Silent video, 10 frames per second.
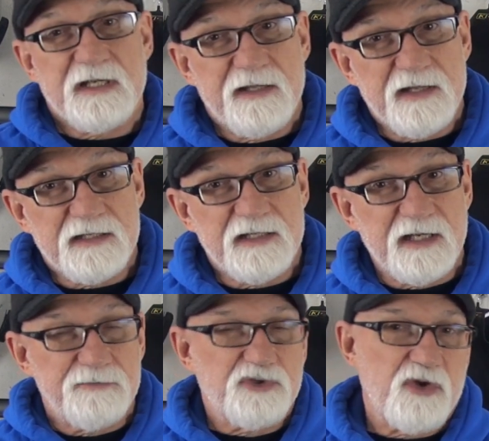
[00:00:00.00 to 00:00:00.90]
again, that's
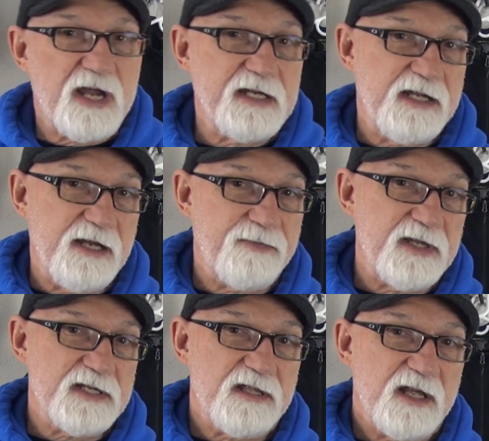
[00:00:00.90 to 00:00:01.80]
it. Trying to keep
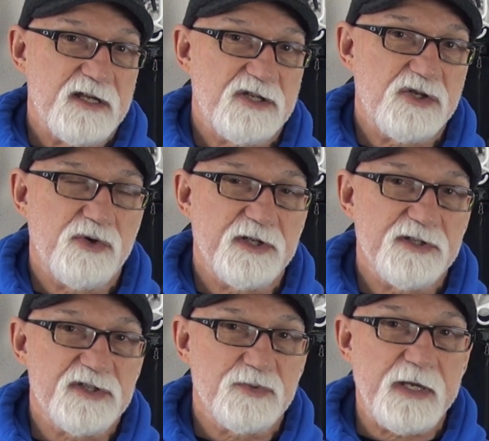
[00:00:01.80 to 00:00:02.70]
these things short
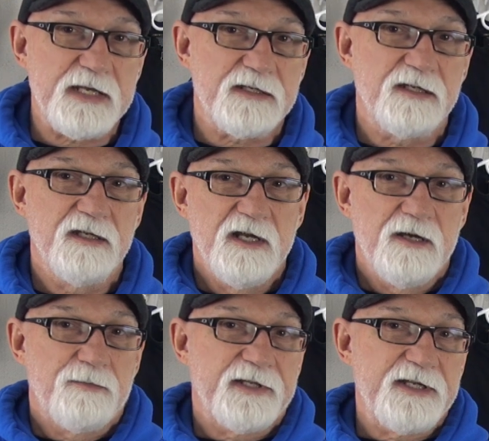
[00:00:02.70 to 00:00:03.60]
and sweet.
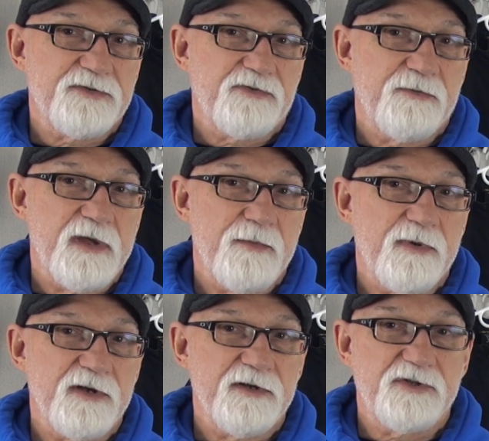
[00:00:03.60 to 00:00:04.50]
Please
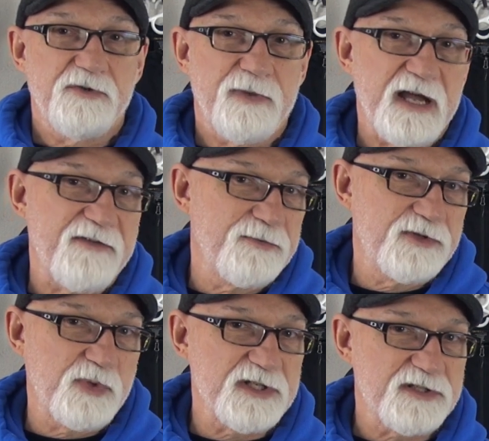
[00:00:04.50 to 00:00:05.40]
remember to buy
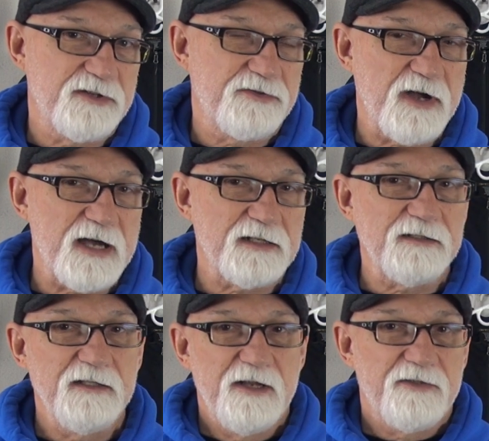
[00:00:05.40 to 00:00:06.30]
from Twisted
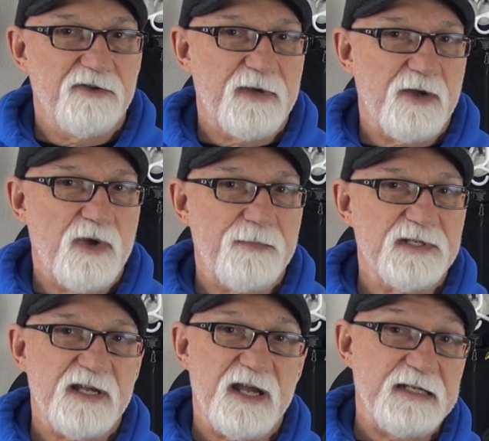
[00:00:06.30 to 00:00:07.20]
Throttle through my
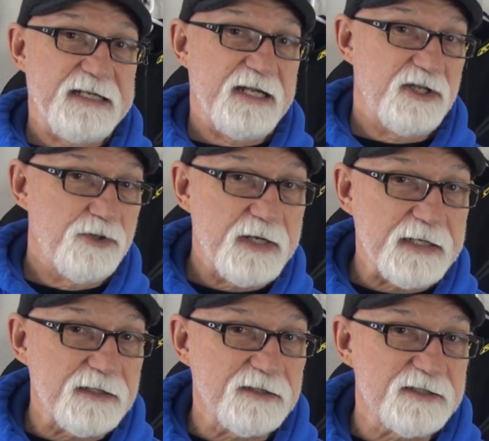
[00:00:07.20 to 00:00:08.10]
website. Again, you
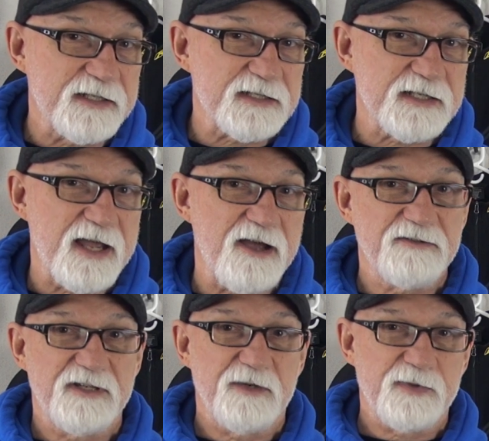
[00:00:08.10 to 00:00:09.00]
get a little
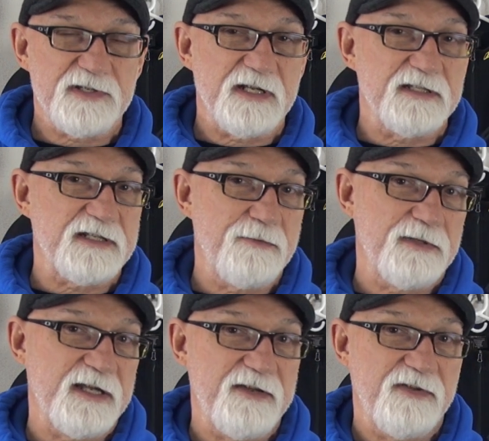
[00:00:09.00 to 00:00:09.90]
discount, 10% I
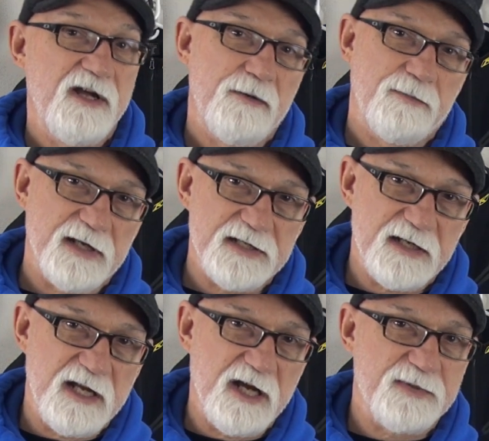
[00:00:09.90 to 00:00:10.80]
believe, plus
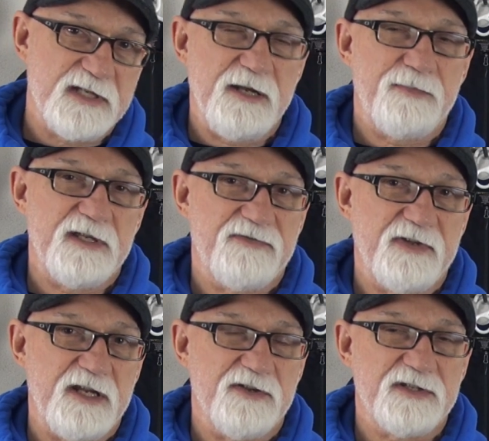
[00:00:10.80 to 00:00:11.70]
it helps keep these
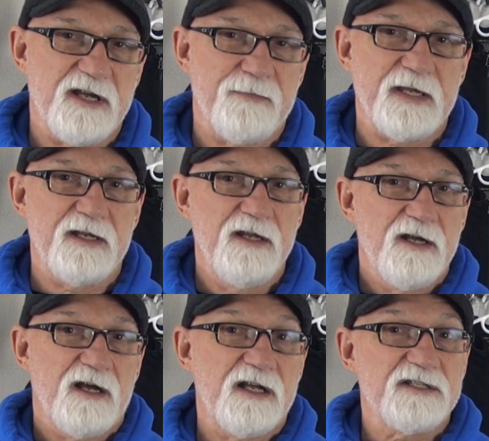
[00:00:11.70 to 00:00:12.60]
videos coming.
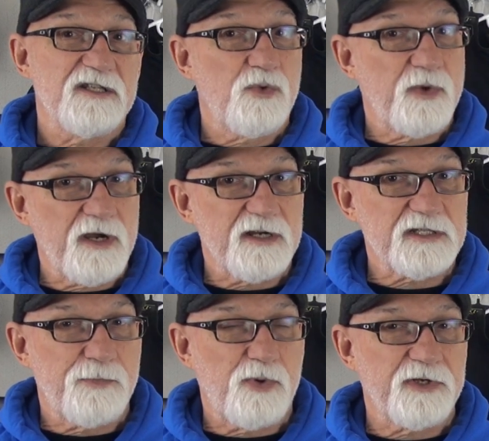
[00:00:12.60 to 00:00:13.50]
Also, we are
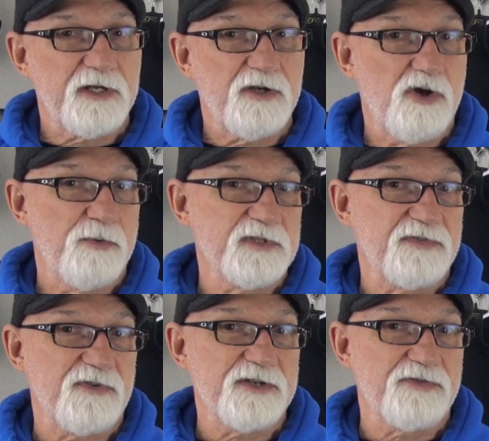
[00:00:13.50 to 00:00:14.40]
supporting homes
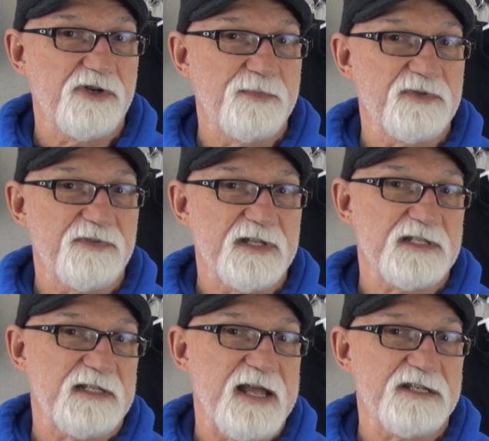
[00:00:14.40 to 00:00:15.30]
for our troops for
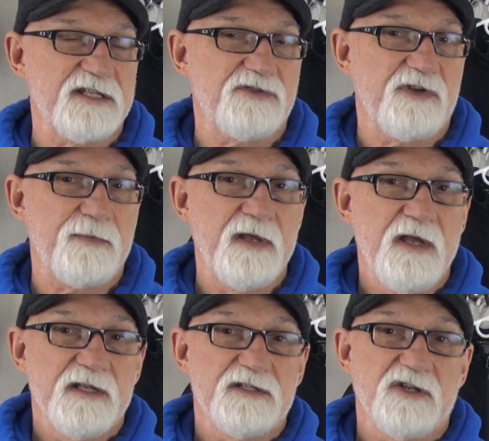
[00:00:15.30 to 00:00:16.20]
this Alaska trip,
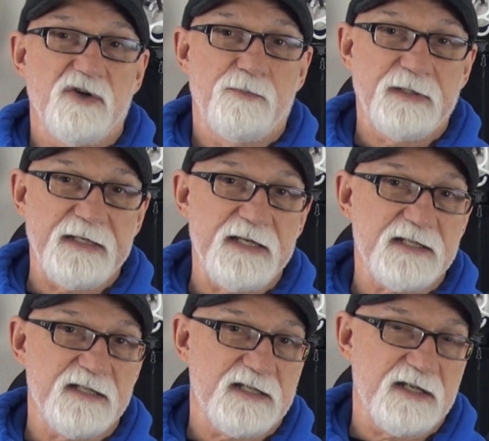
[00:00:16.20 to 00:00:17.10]
so
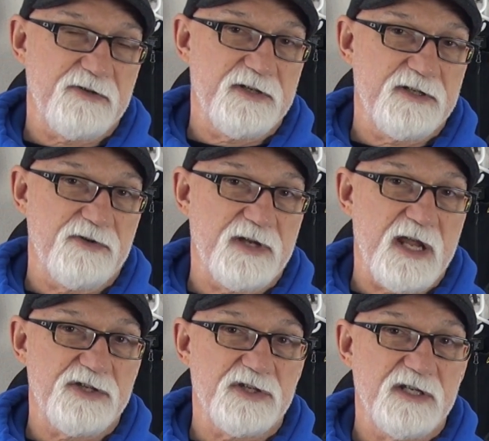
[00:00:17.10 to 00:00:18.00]
please consider a
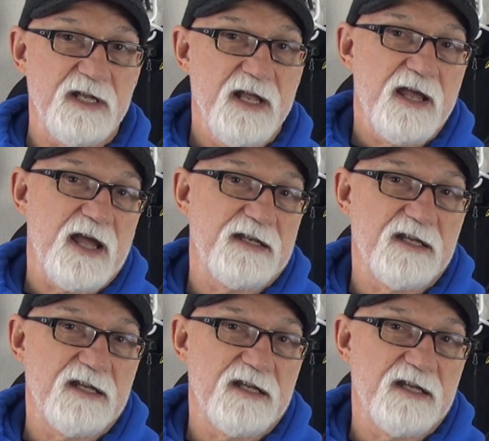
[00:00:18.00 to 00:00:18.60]
donation at